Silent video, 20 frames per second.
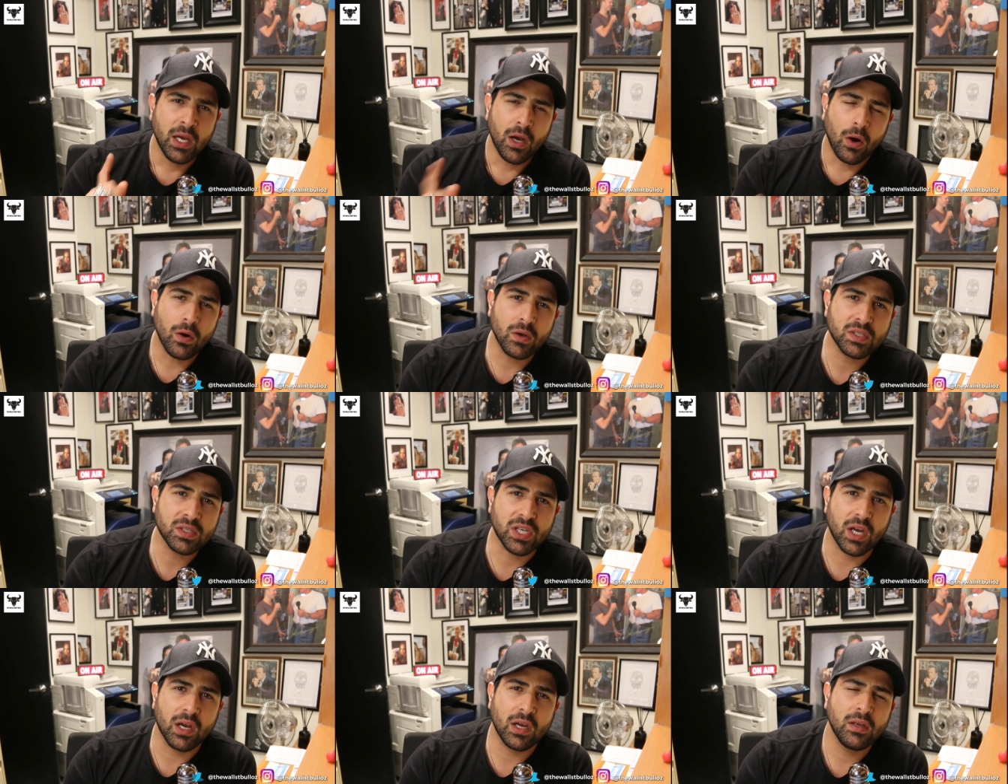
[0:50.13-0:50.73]

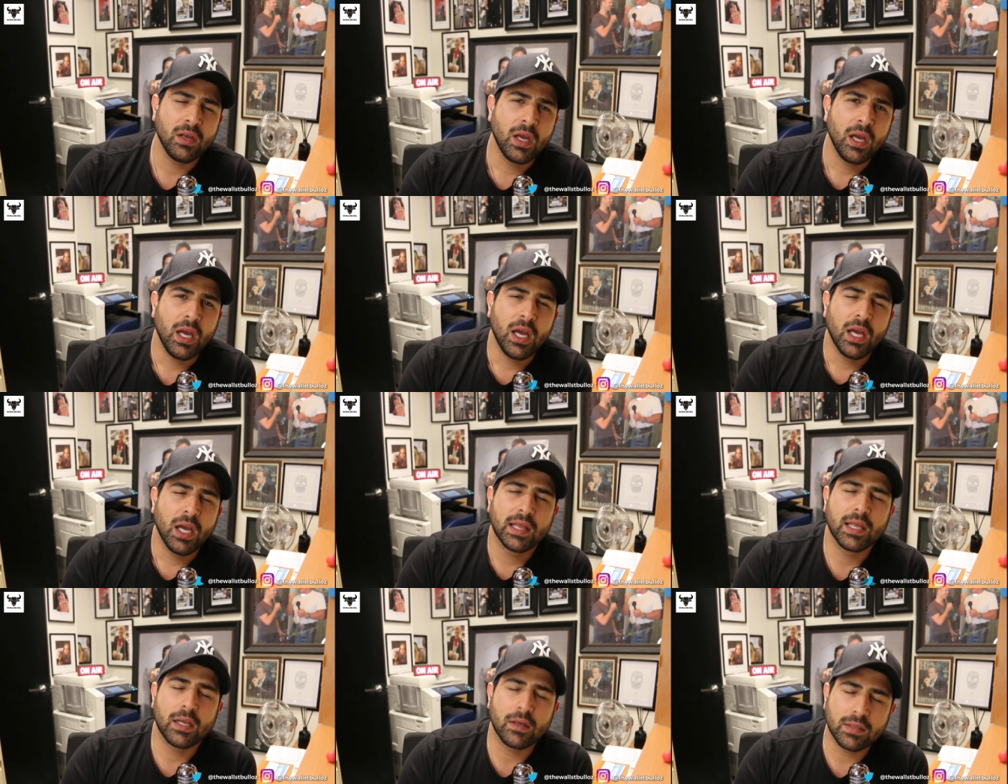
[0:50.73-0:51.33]
Also,
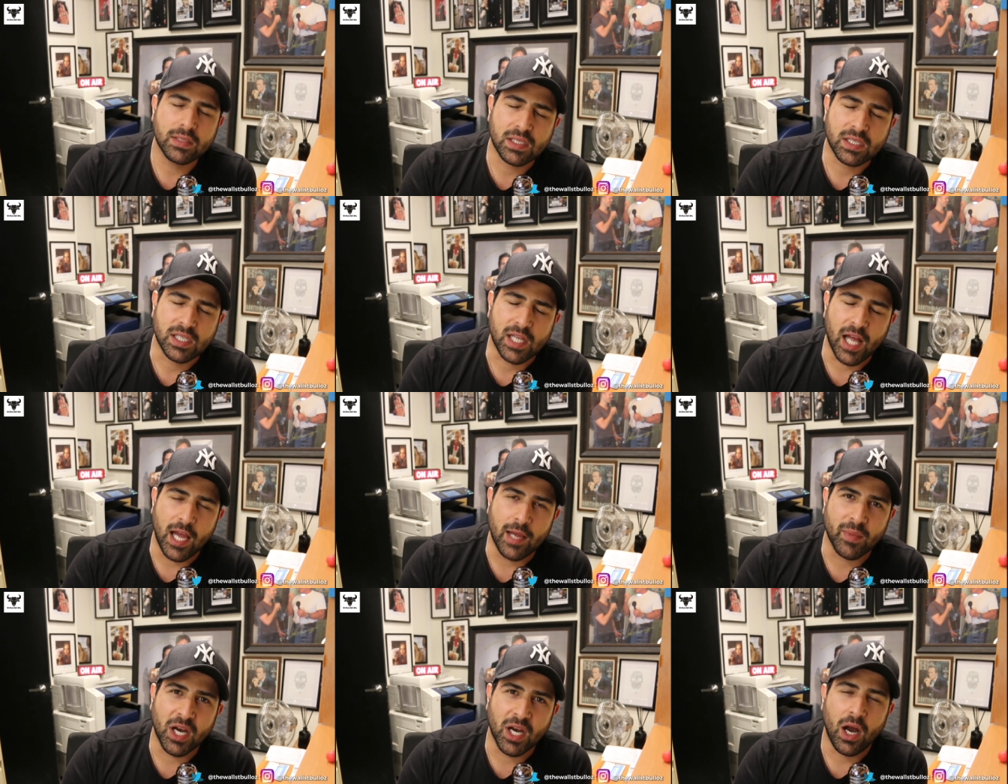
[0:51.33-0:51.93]
little
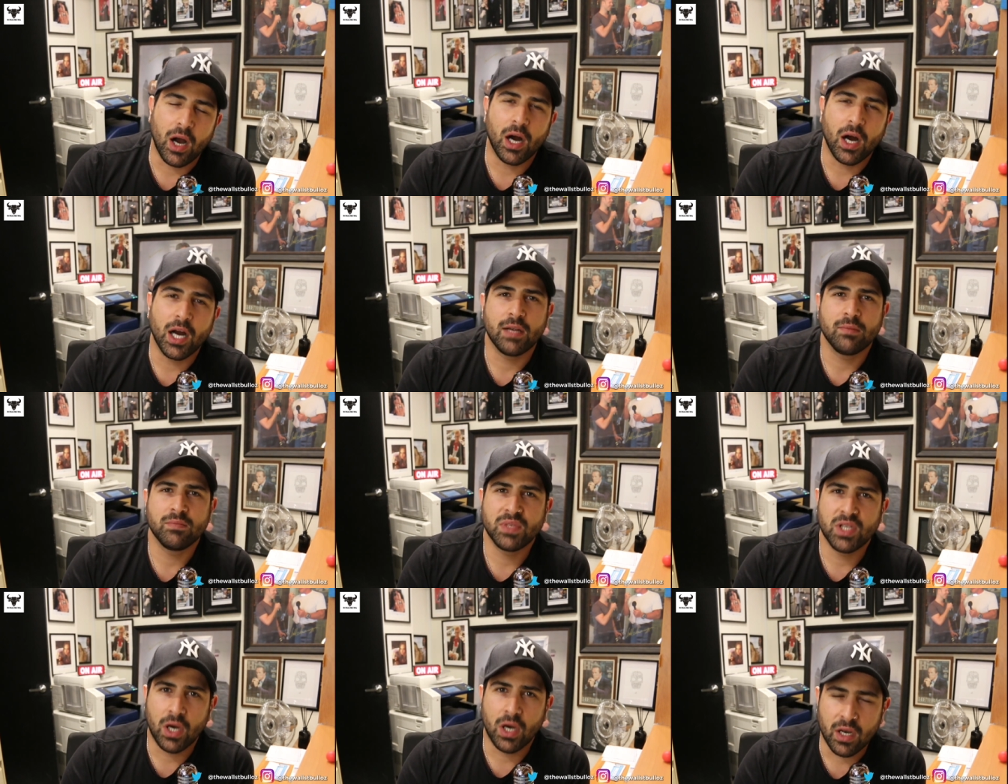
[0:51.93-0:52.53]
disclaimer I
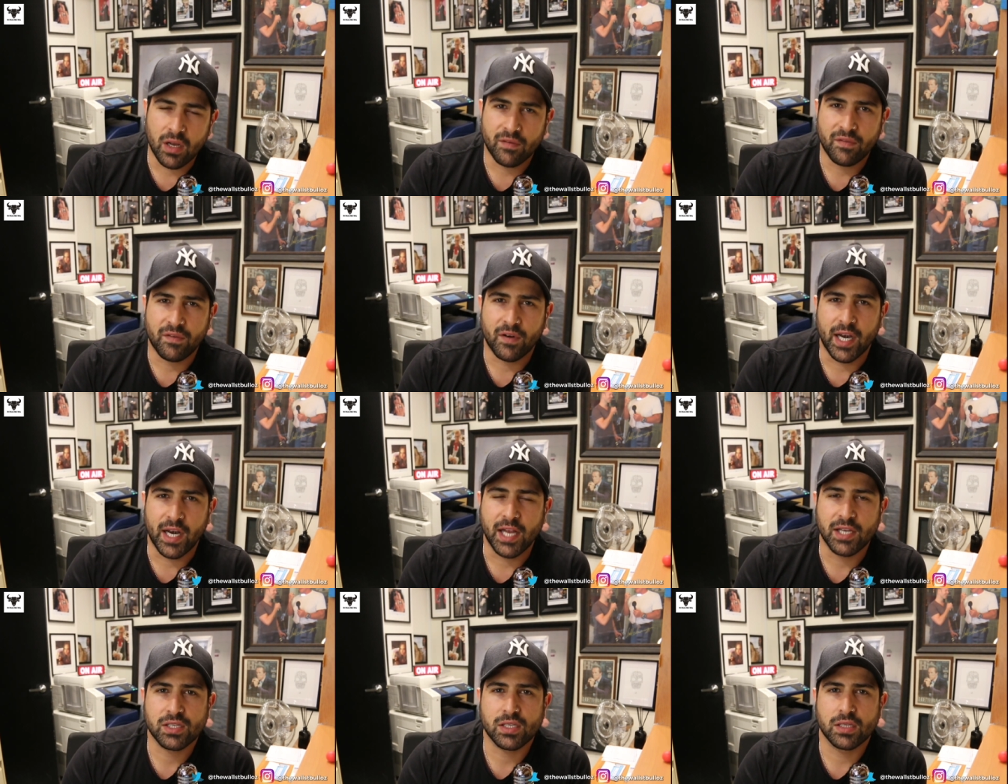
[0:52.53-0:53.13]
am not a
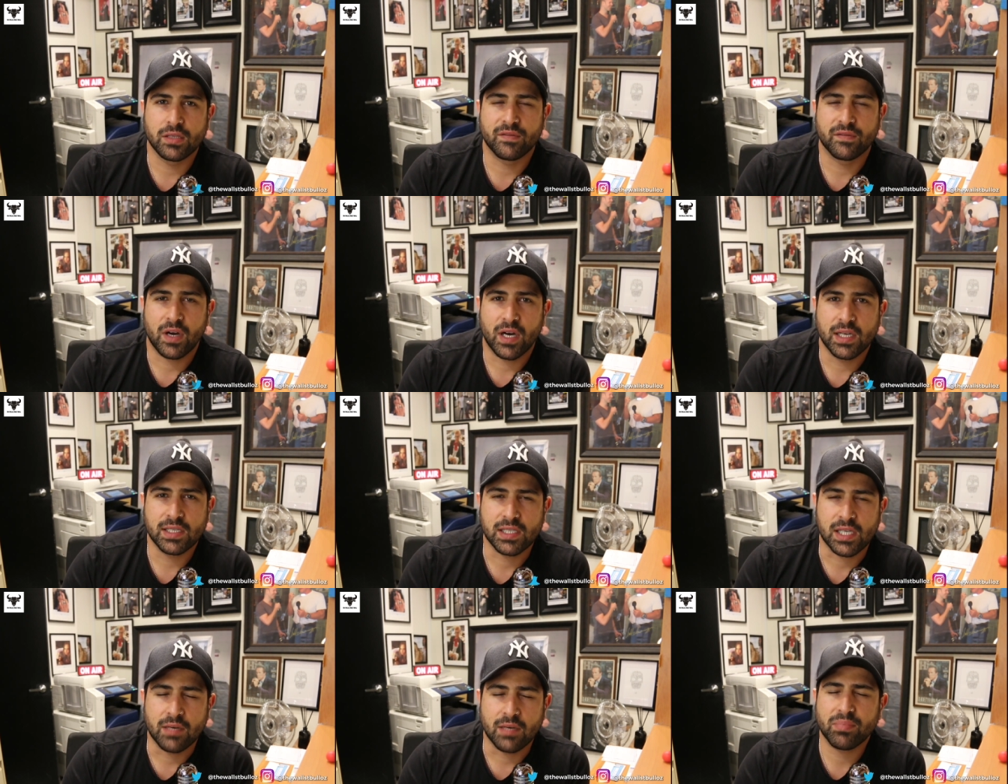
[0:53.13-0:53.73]
financial
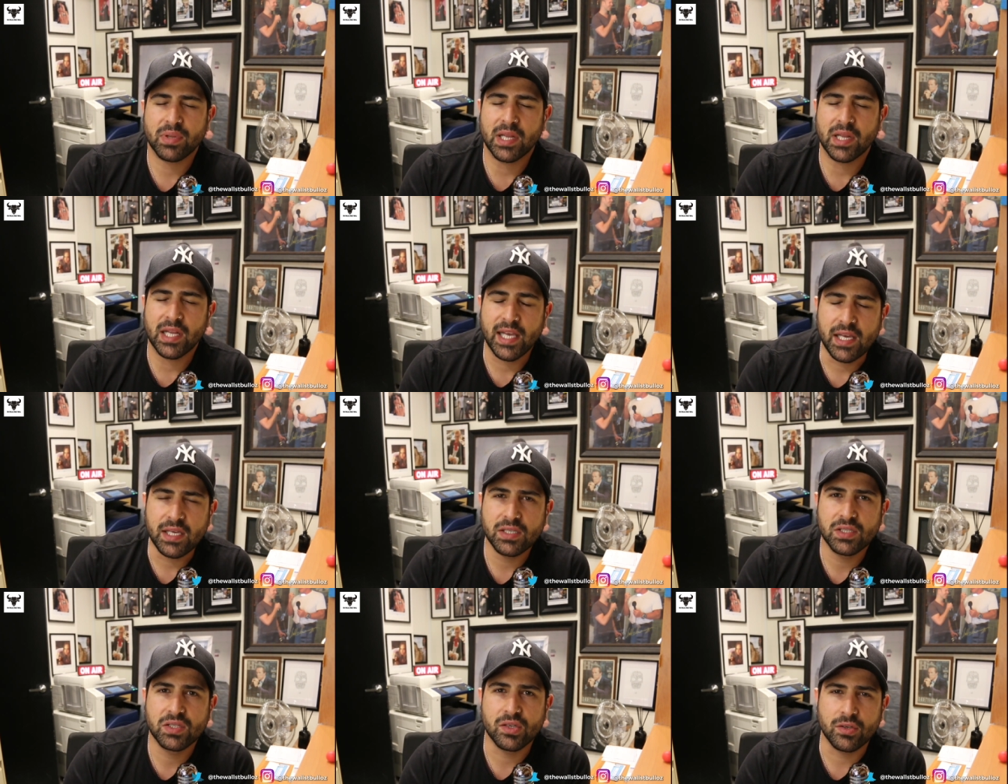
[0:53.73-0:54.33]
advisor.
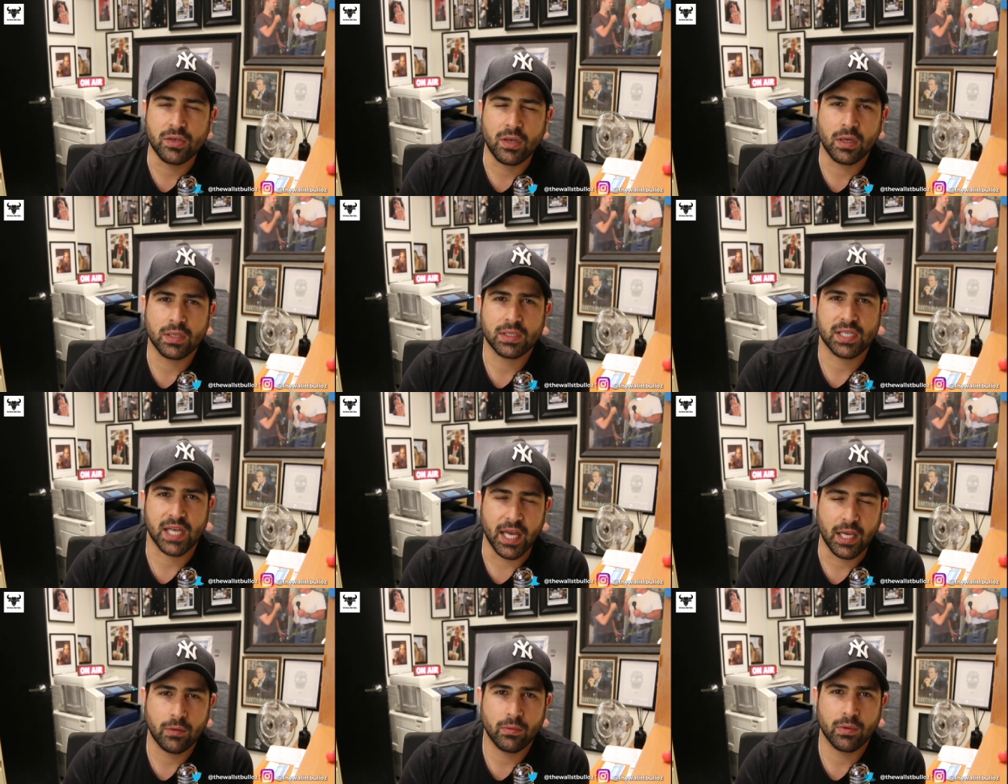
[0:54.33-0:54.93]
Please do not
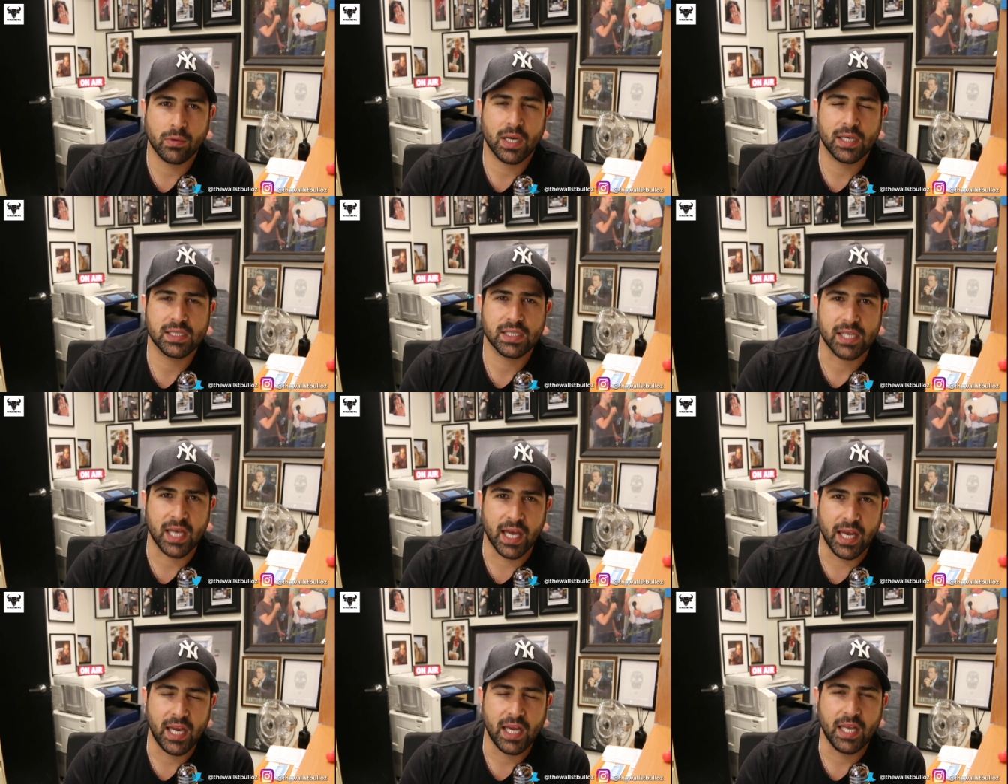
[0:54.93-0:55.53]
take what I
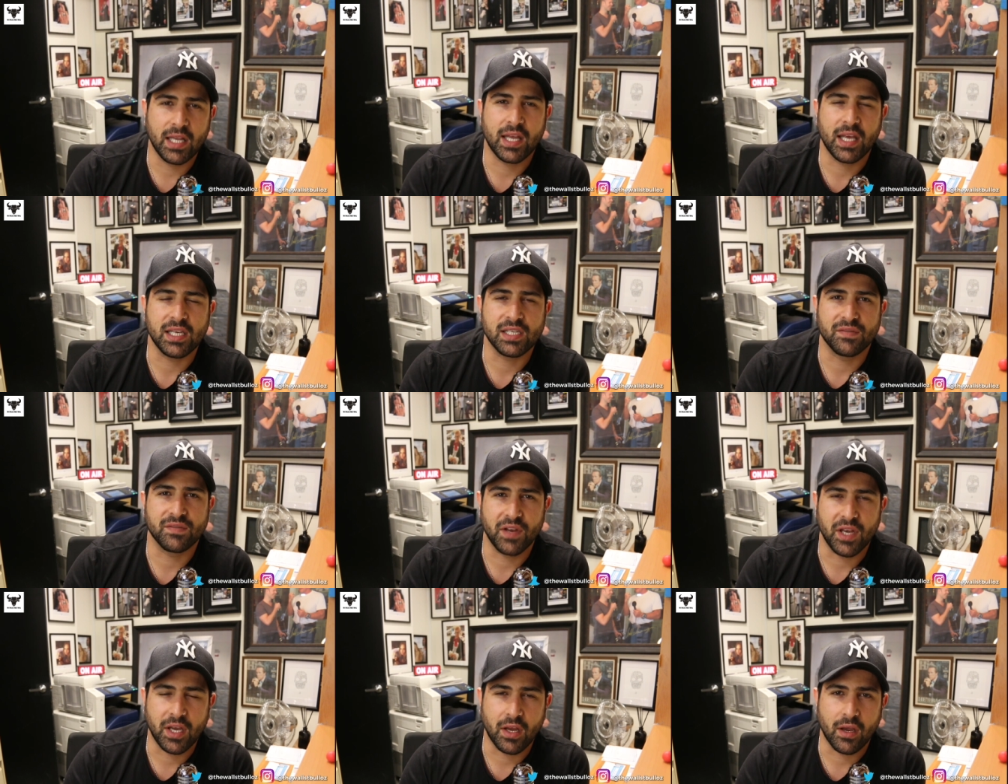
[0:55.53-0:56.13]
say in
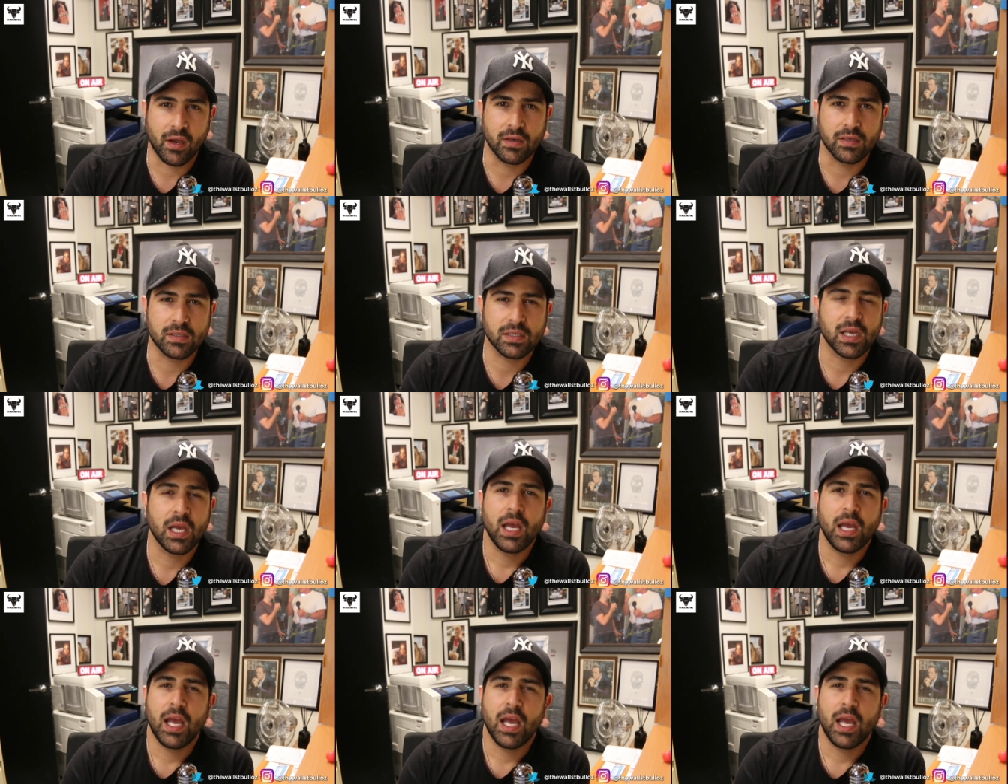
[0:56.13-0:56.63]
these videos